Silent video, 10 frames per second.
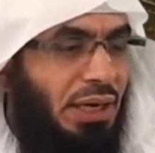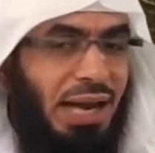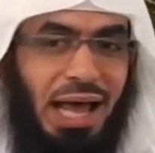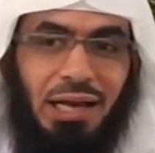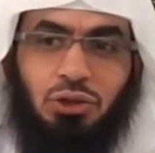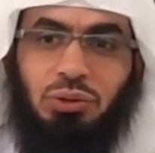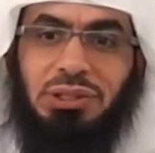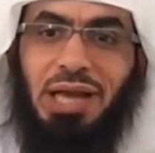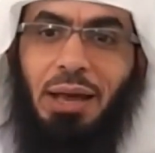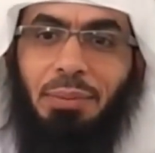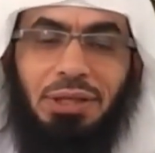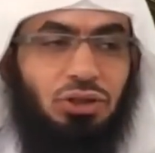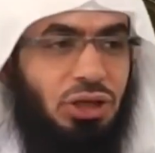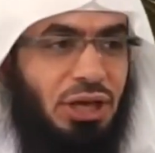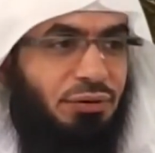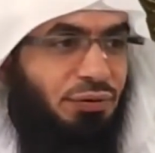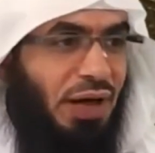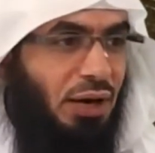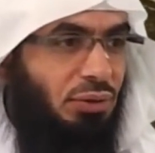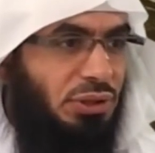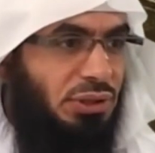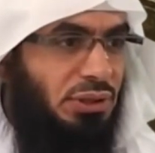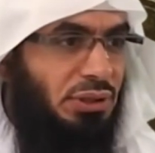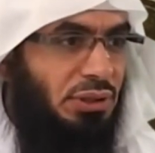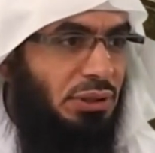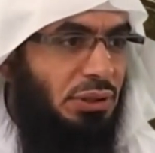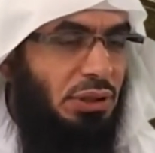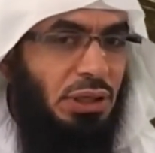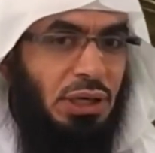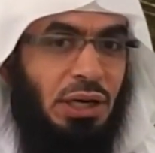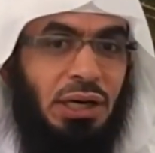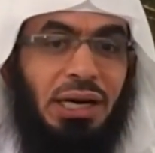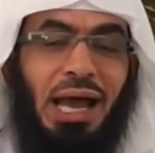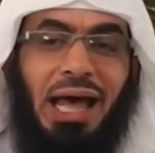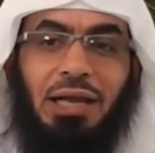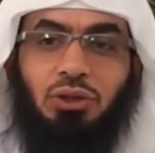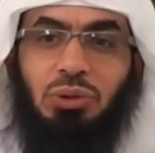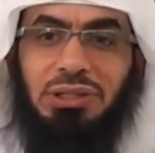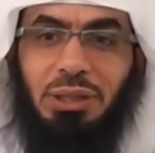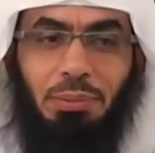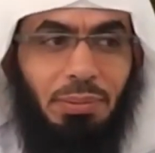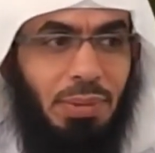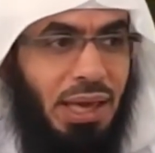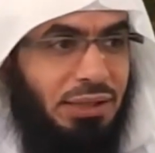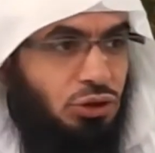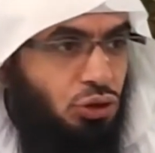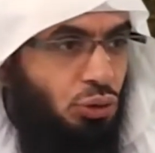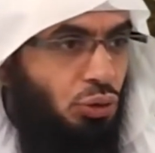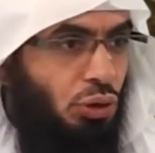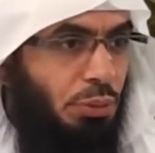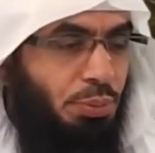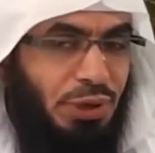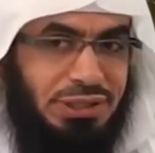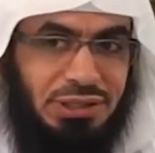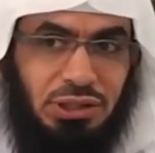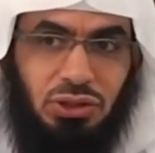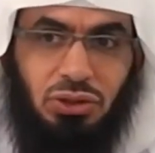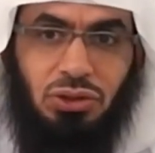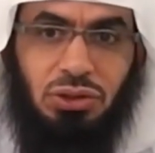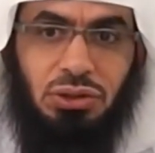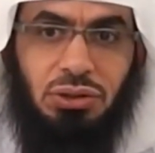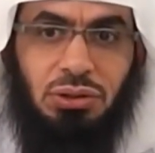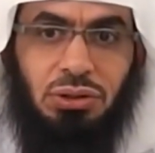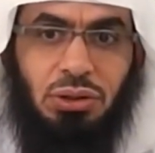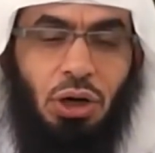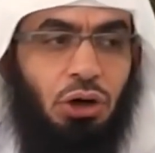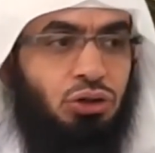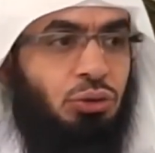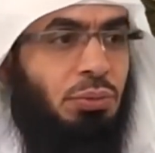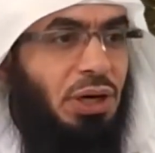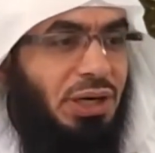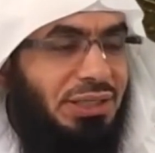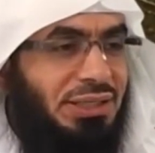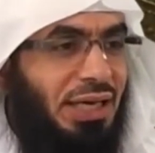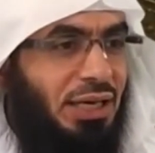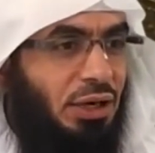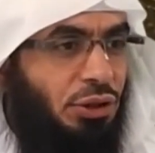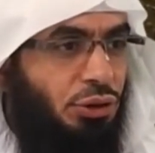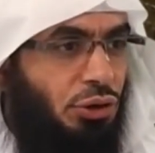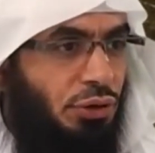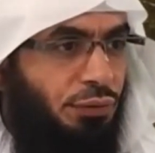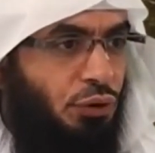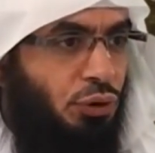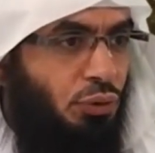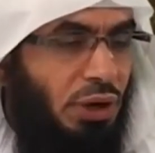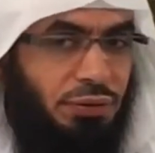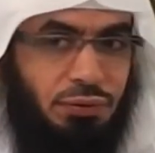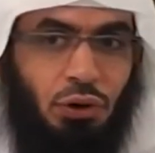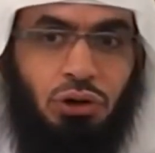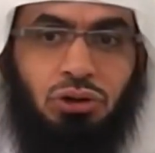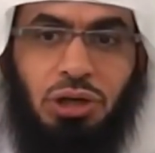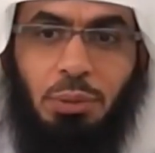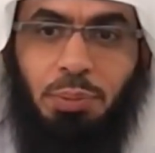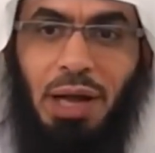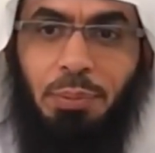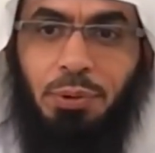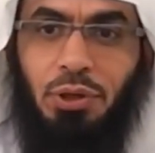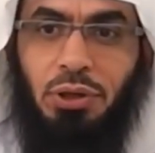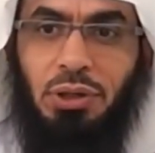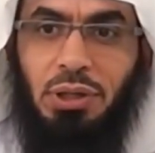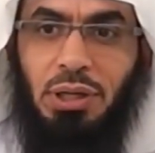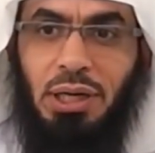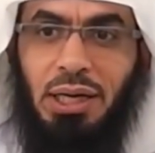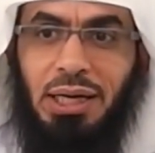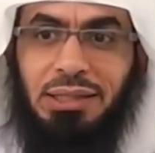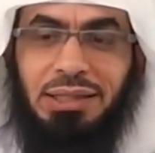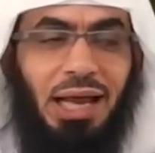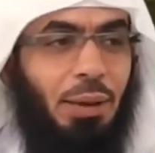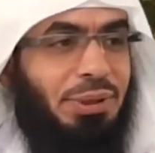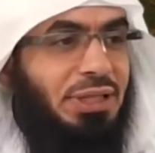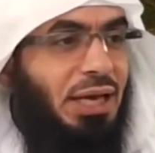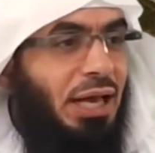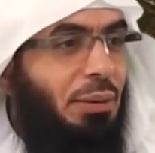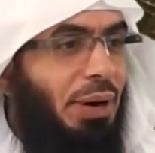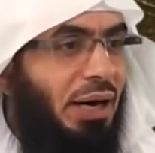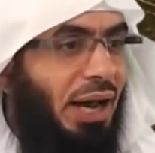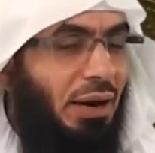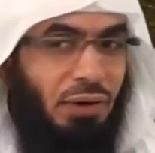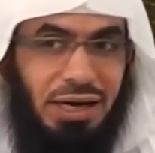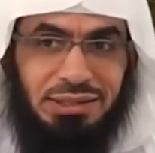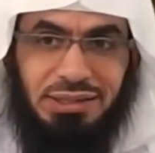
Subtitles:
Knowledge was not meant to gain followers. Knowledge wasn't meant to impress sisters or to marry a second and third and fourth wife or to get popular. Talabat al-ilm are not rock